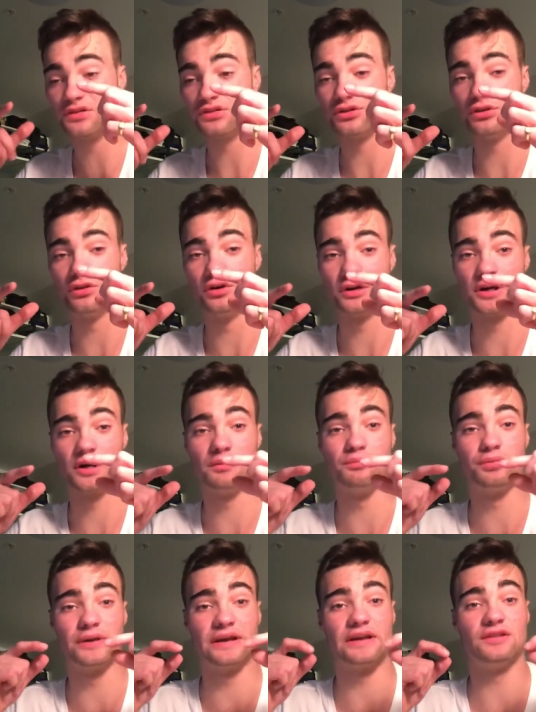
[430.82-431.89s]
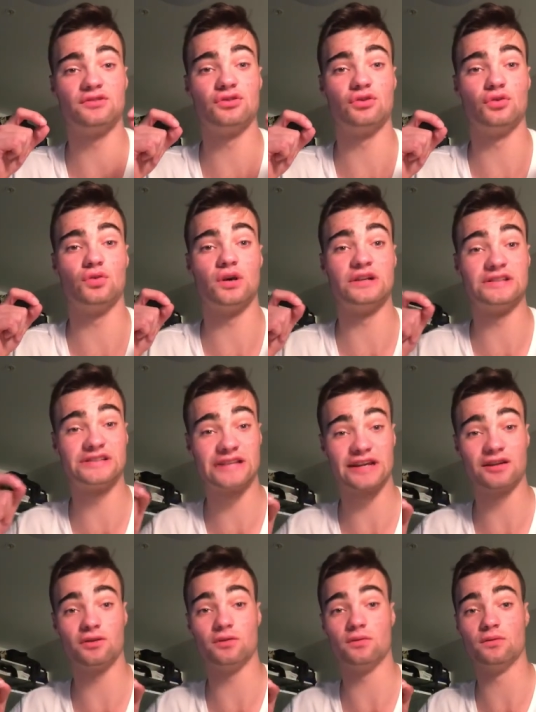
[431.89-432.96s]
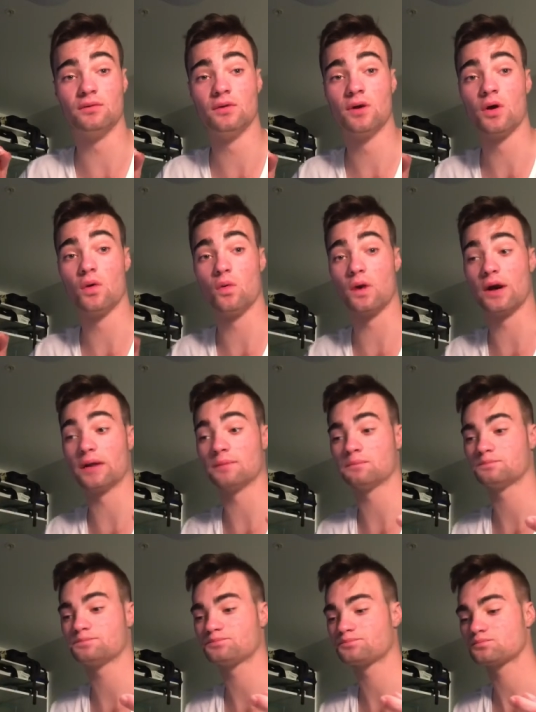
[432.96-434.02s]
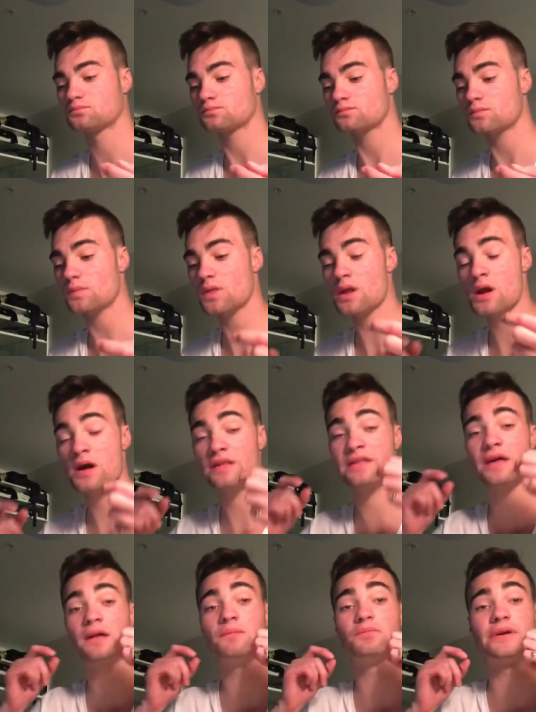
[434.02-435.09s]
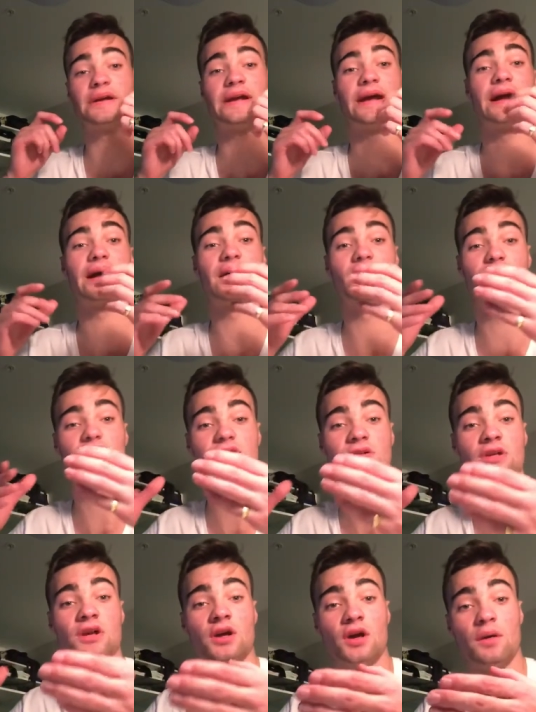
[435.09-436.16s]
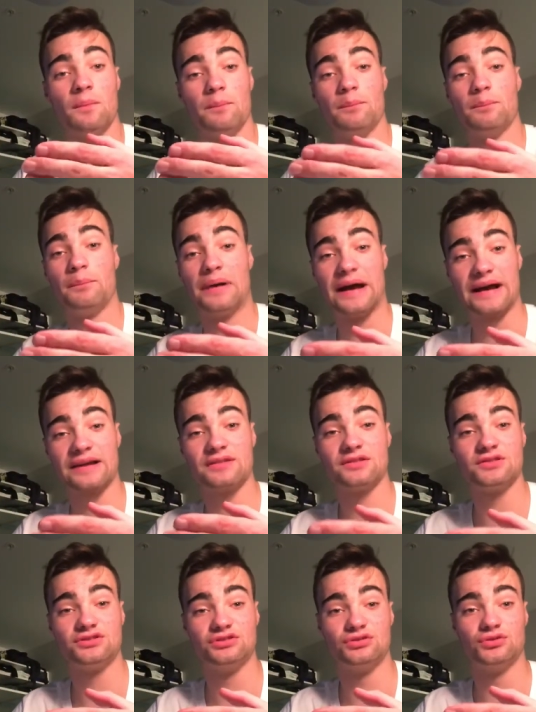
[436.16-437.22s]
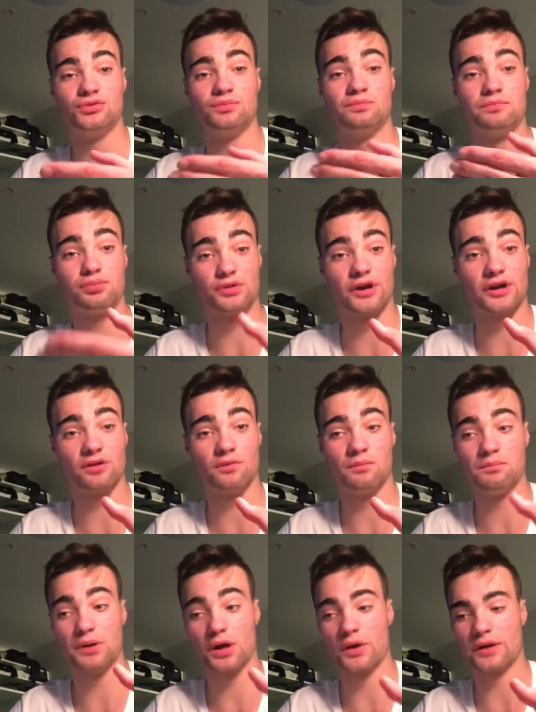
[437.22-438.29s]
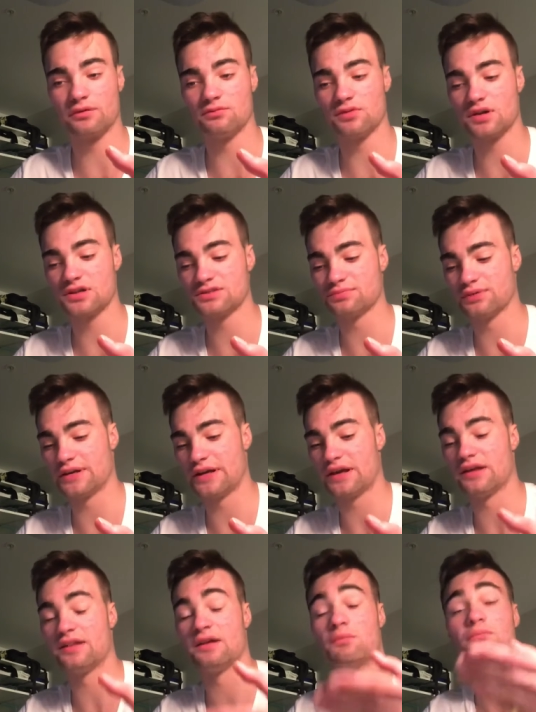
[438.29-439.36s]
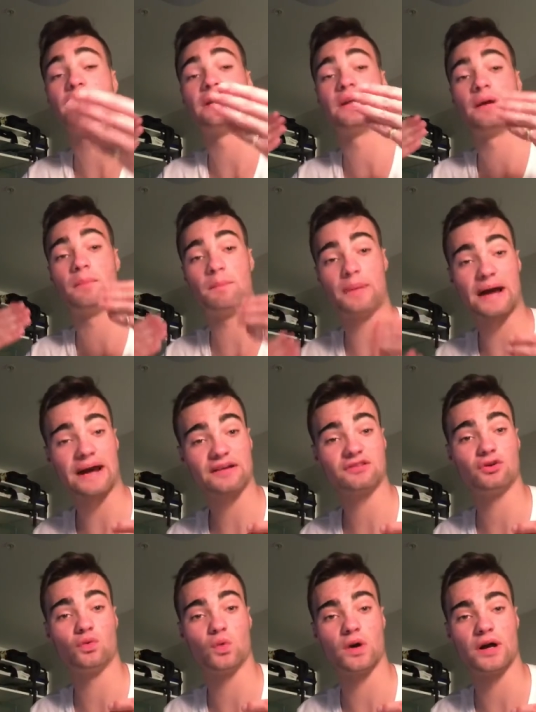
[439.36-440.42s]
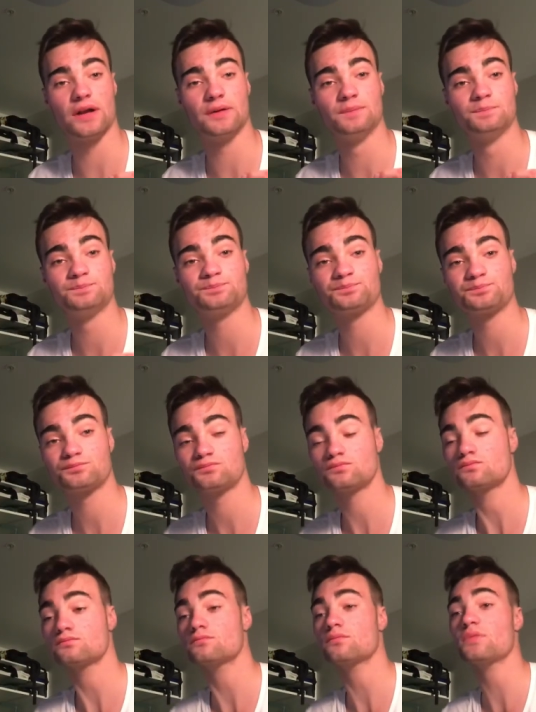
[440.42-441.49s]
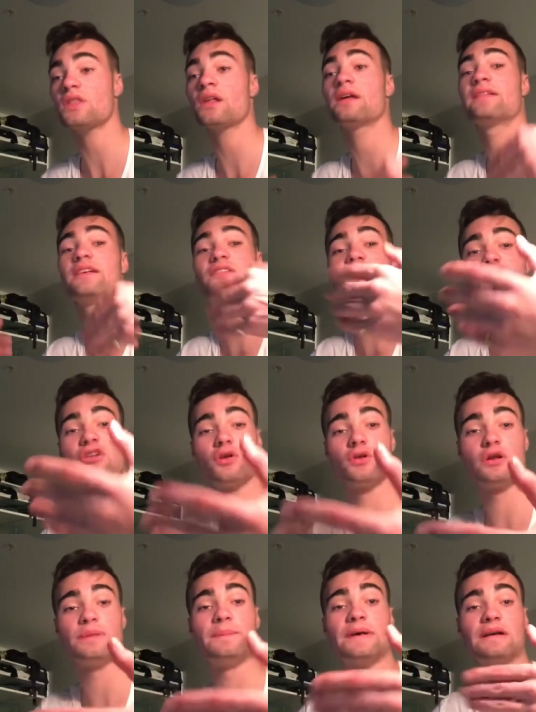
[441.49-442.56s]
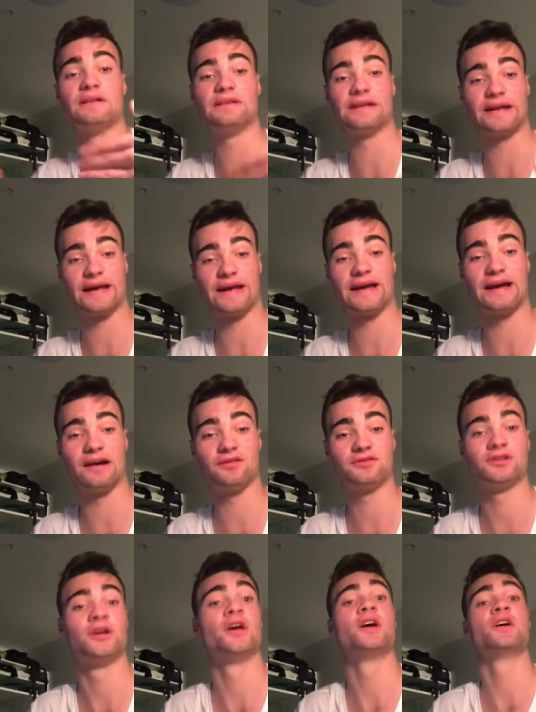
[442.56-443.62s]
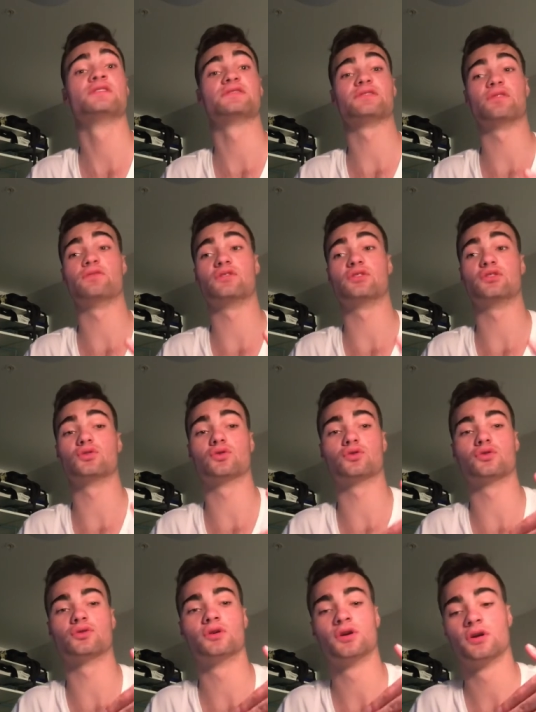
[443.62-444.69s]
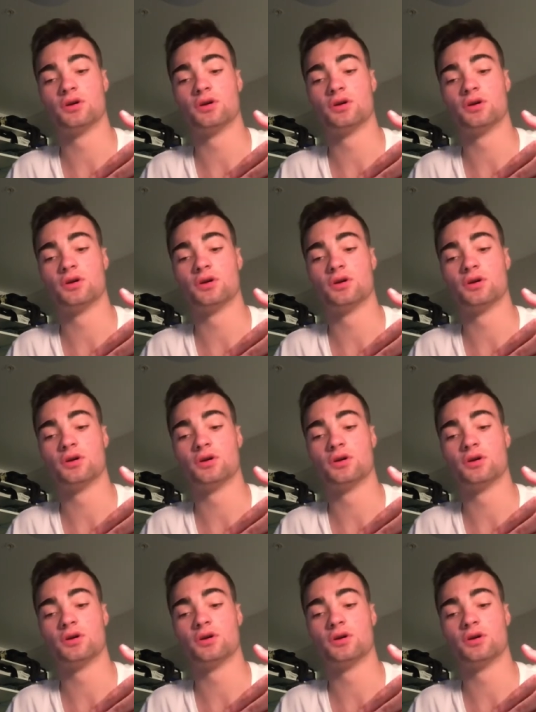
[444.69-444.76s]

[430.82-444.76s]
to kind of bring it to a single one and then bring it out back to bring, blowing raspberry and then bringing it back to one and then slowly building it out so that you're